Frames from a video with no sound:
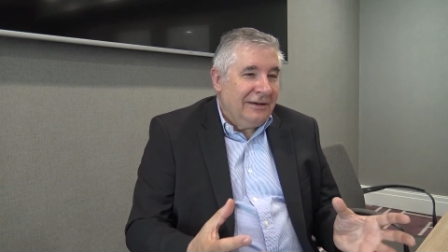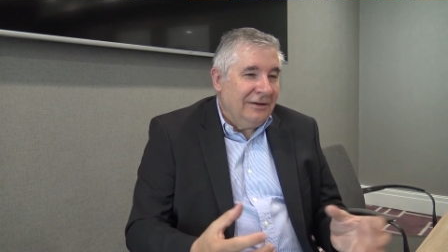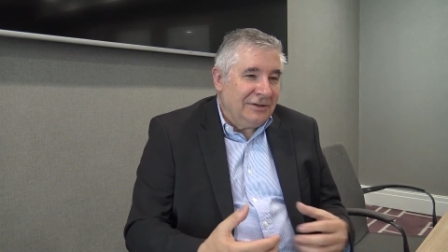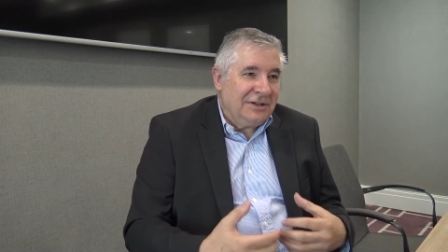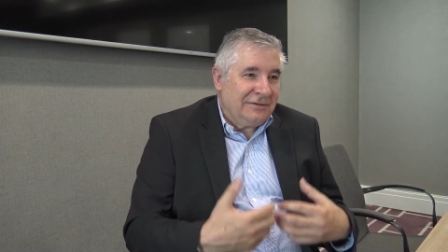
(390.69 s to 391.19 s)

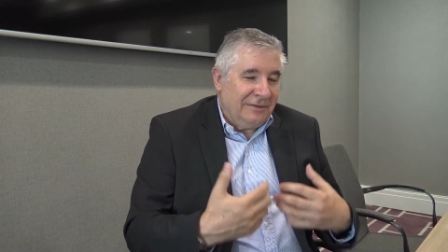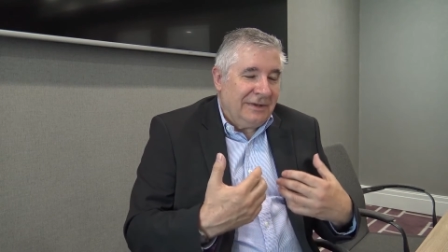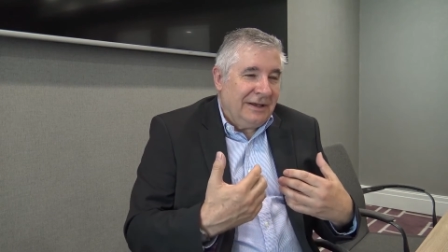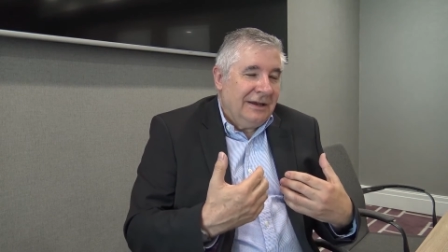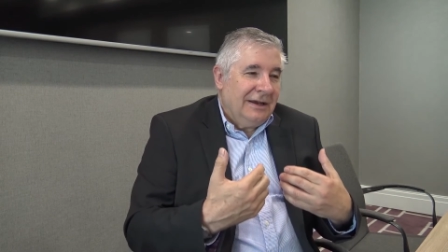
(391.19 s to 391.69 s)
not just
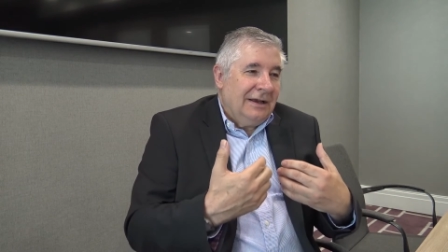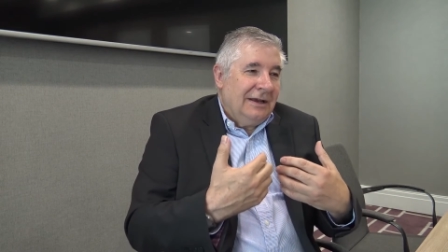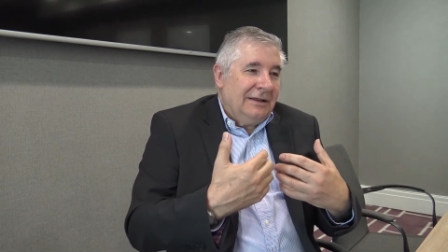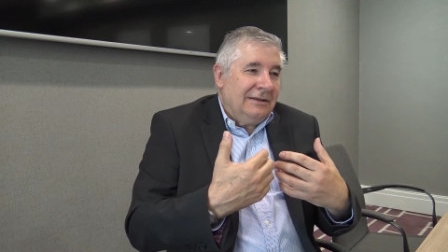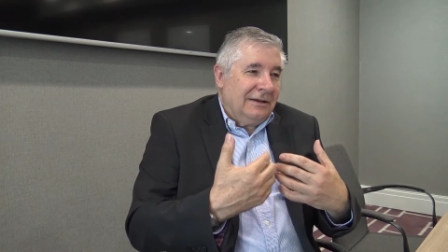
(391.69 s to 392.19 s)
from the
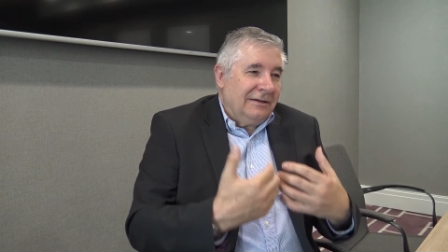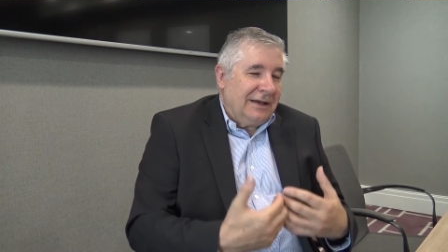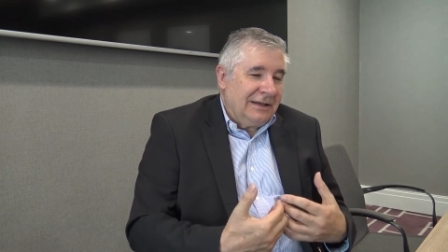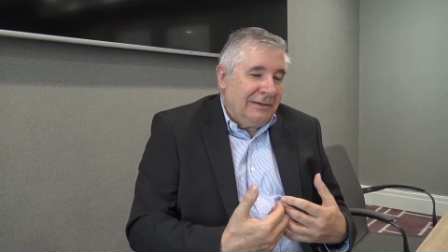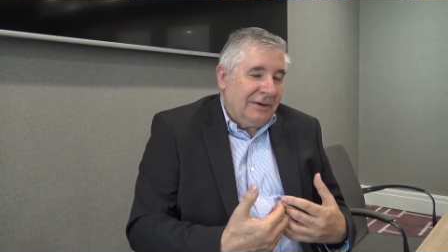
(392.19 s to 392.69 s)
kind of
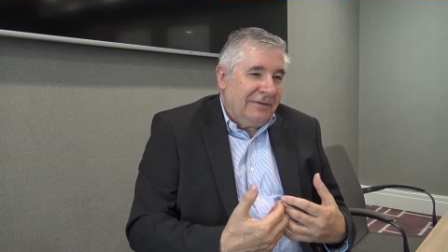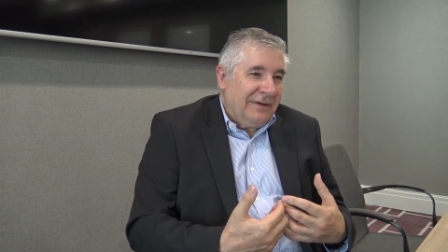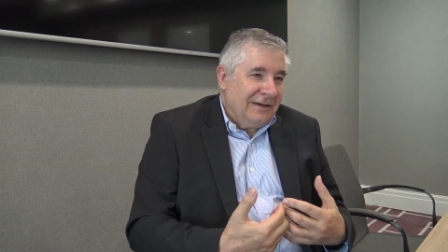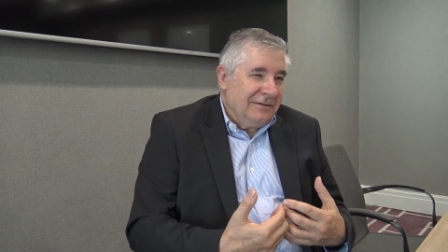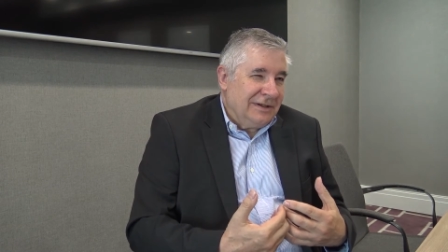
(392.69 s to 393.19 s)
academic
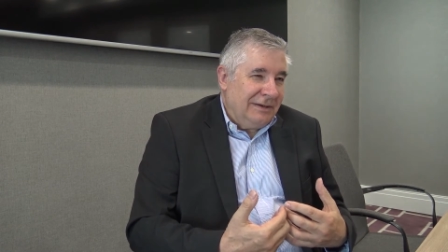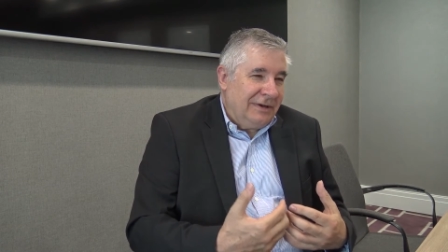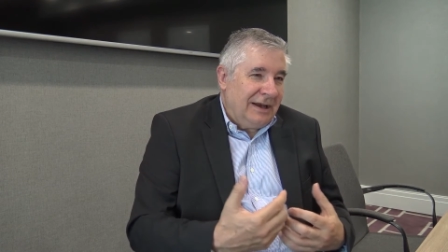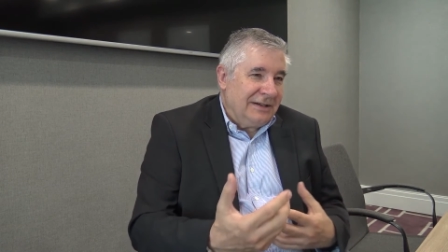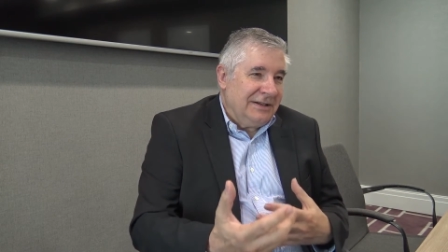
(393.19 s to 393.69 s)
faculty,
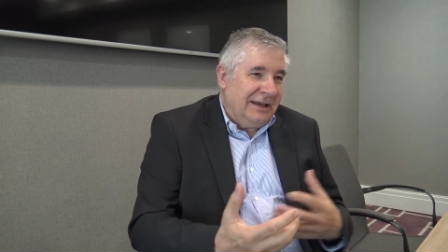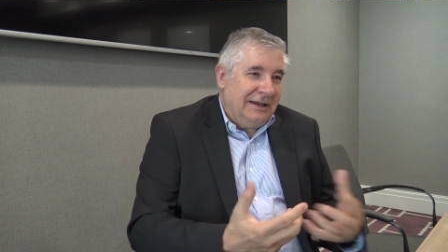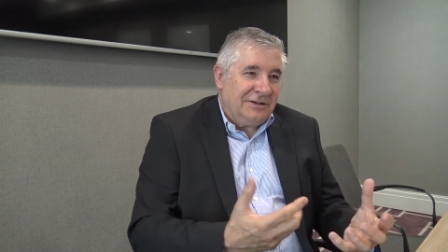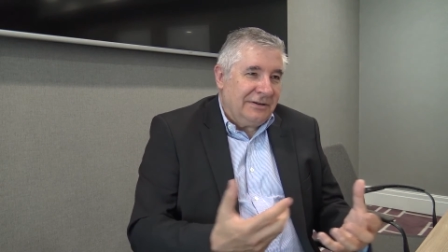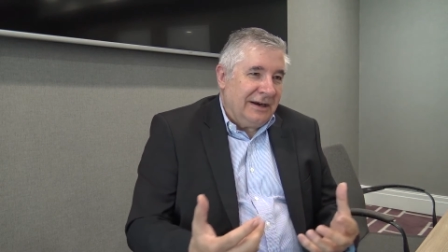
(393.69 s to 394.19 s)
but actually that
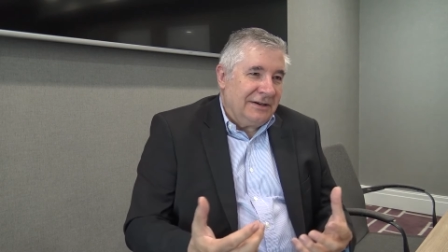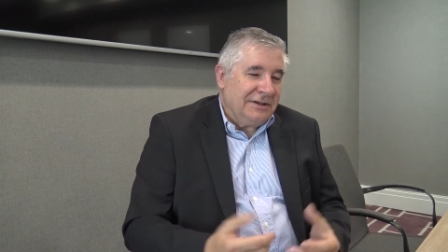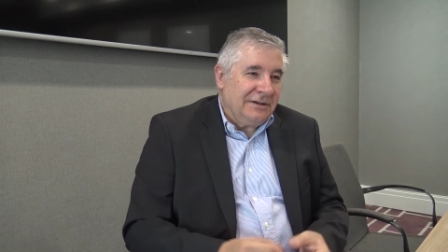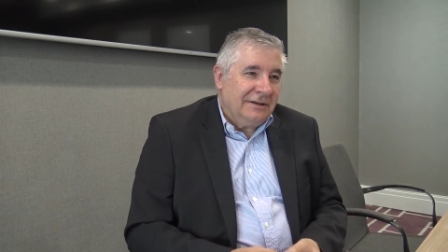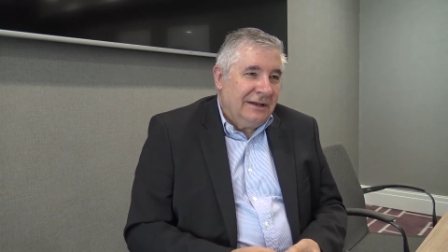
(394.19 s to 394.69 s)

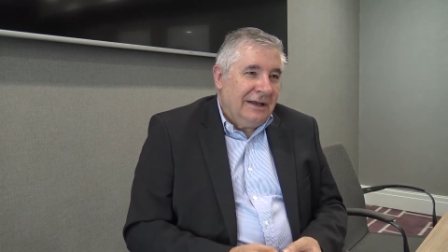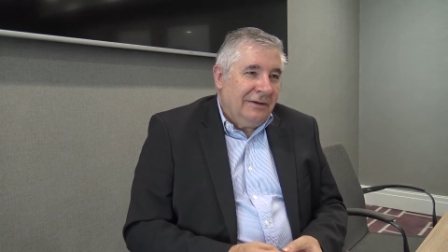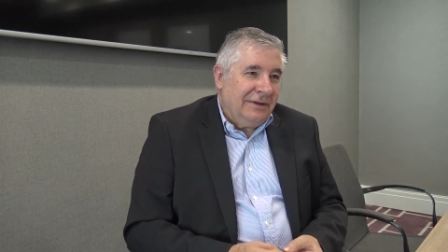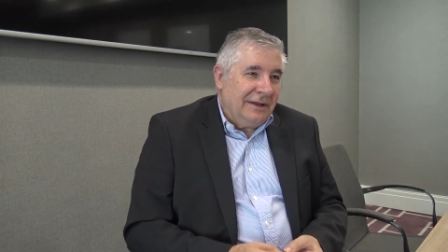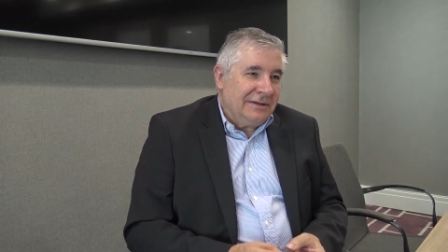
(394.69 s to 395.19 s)
interaction
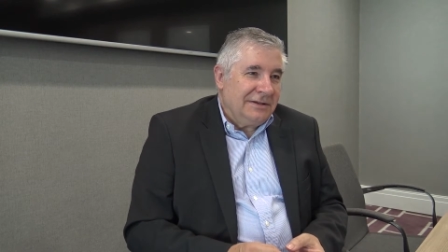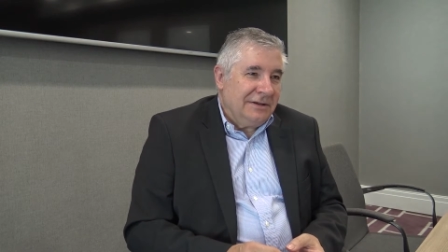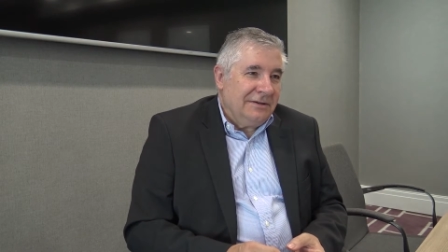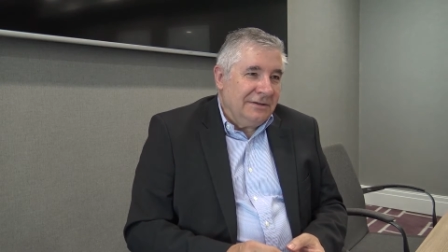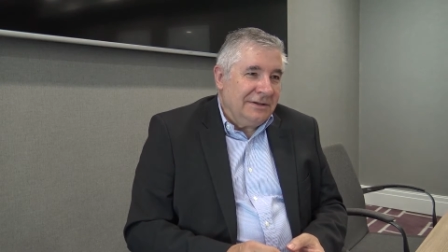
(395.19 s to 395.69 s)
with other
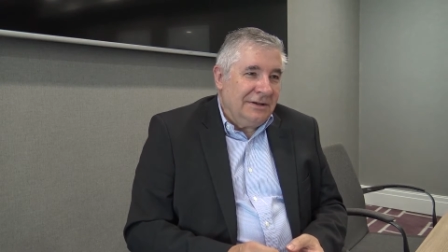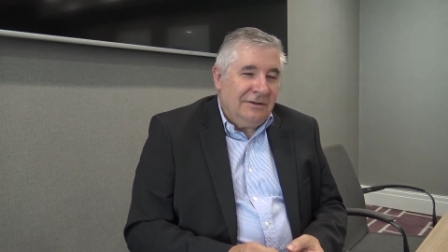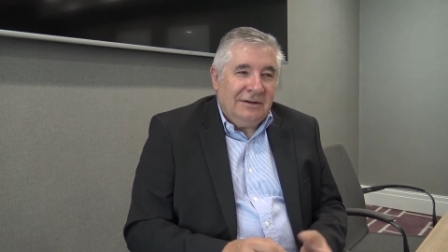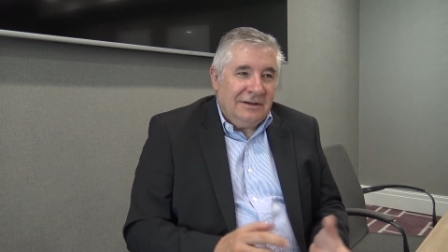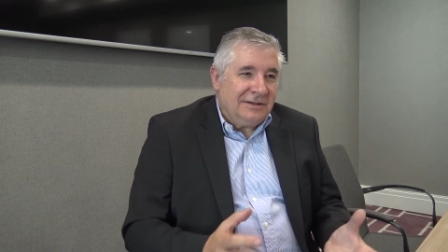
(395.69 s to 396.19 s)
students, and
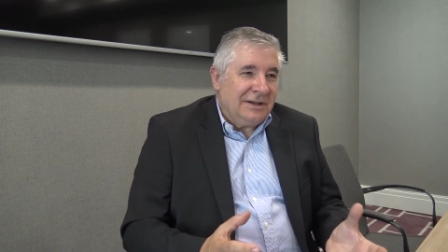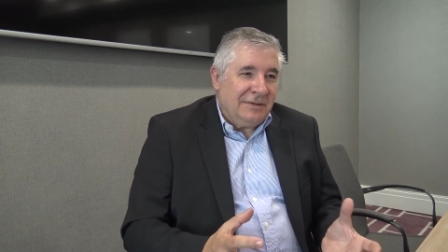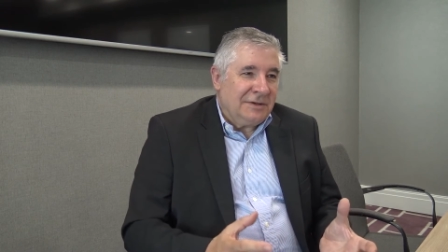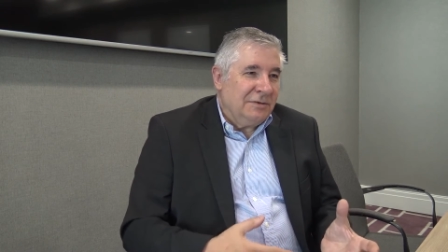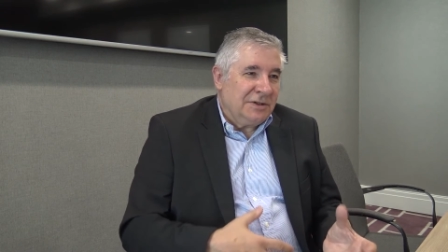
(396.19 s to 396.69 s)
you learn so
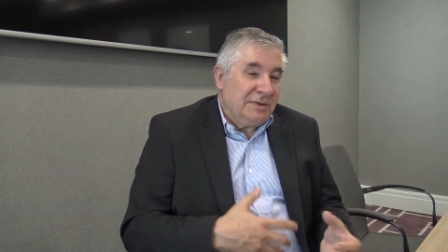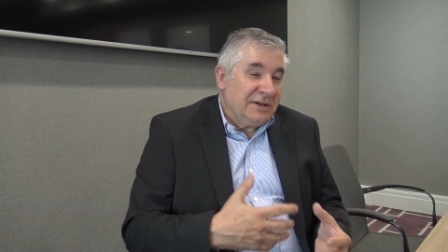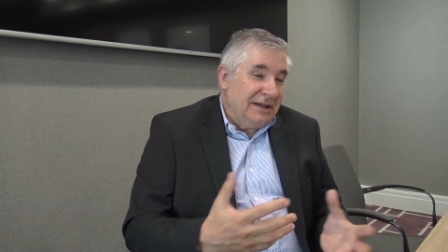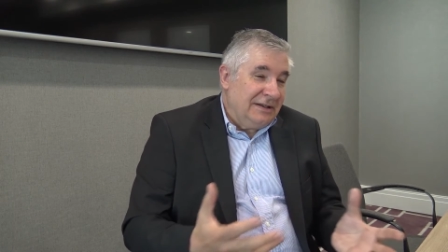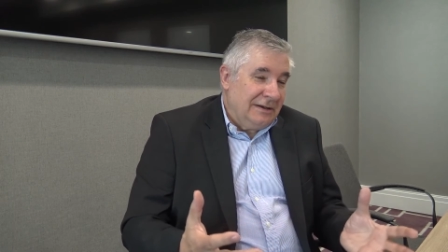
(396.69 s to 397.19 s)
much more,
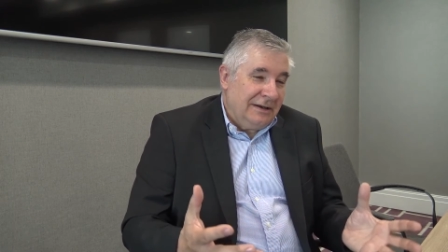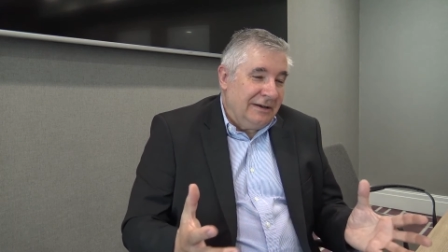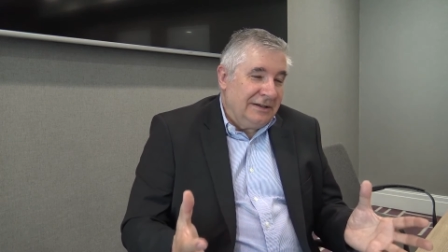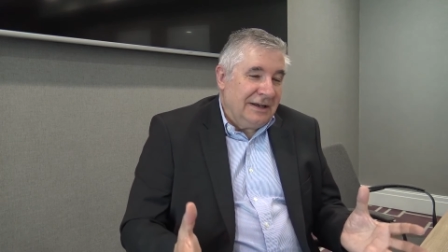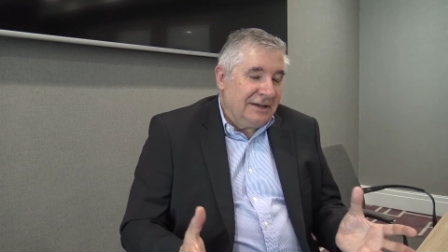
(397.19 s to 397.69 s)
especially
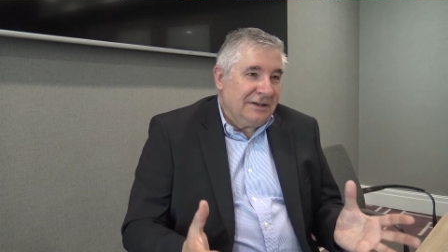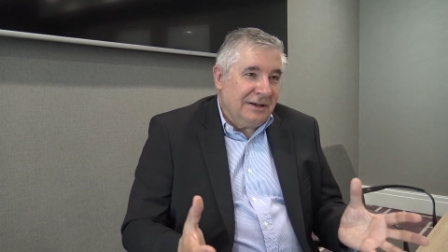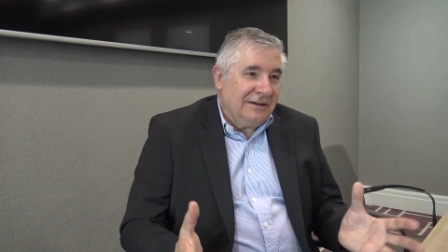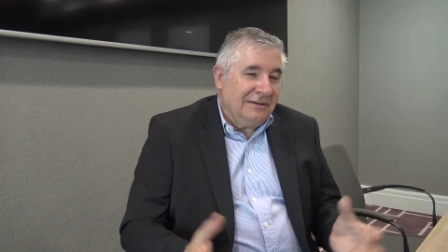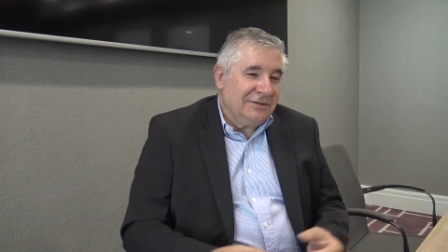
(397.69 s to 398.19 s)
internationally
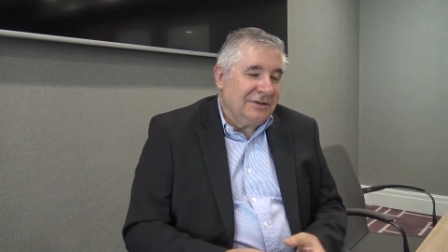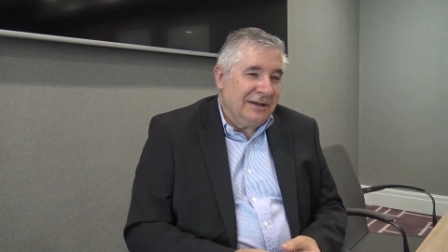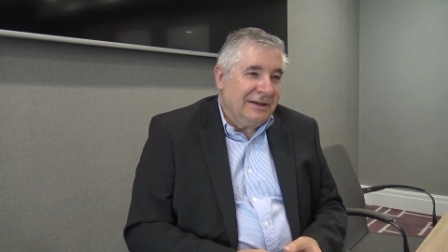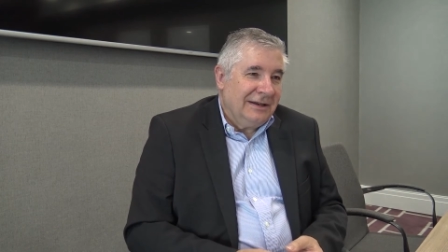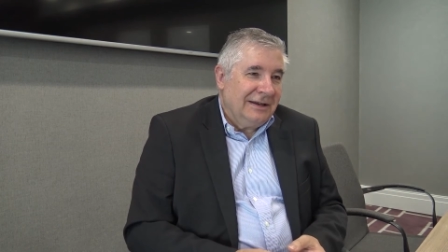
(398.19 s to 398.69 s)
and
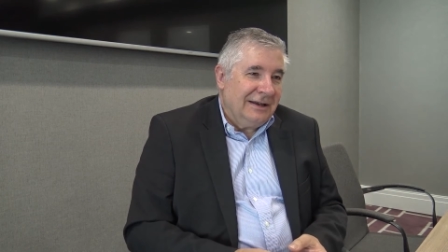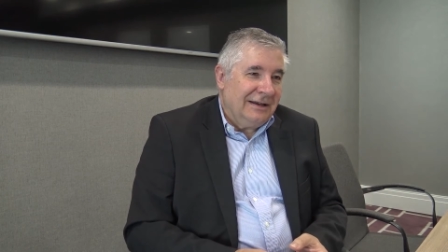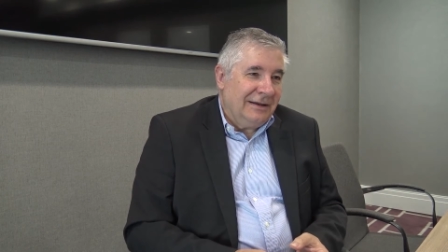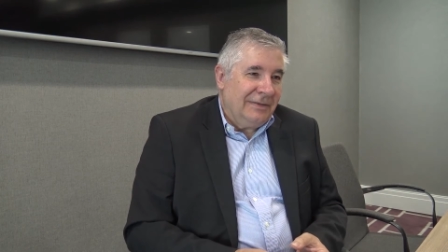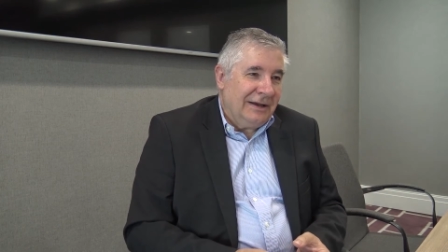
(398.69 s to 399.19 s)
culturally,
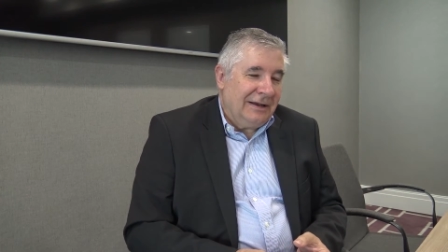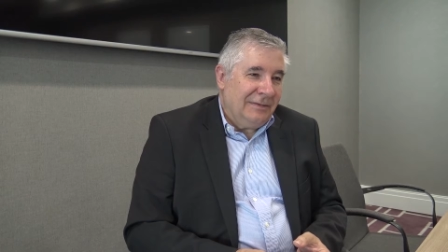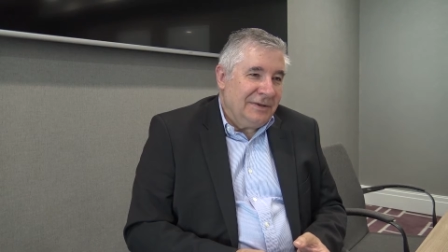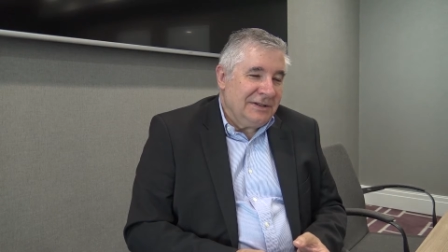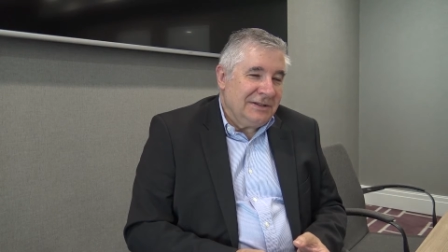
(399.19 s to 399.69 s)
about
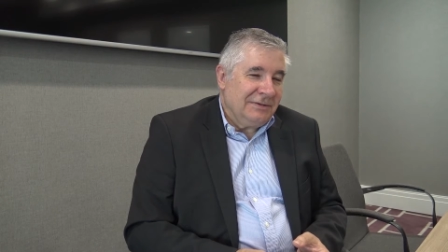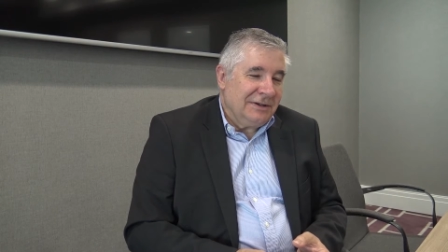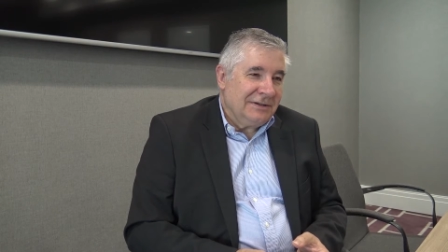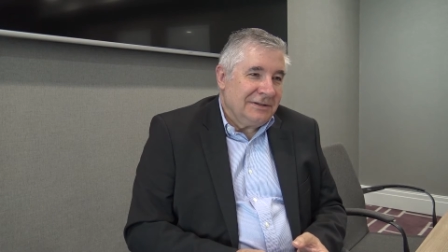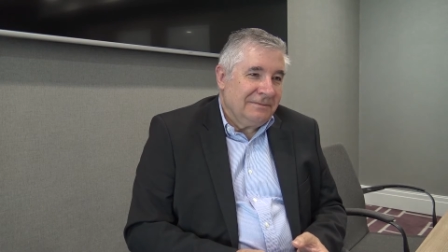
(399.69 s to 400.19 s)
how business
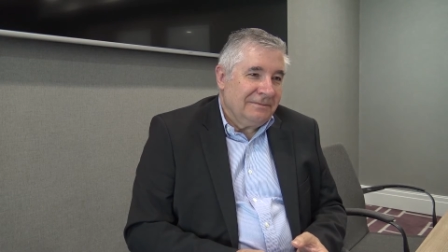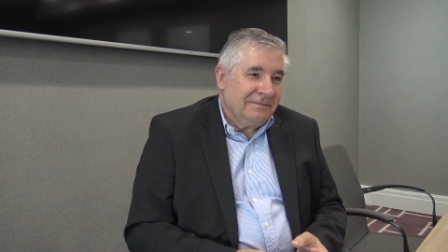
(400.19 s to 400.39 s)
works.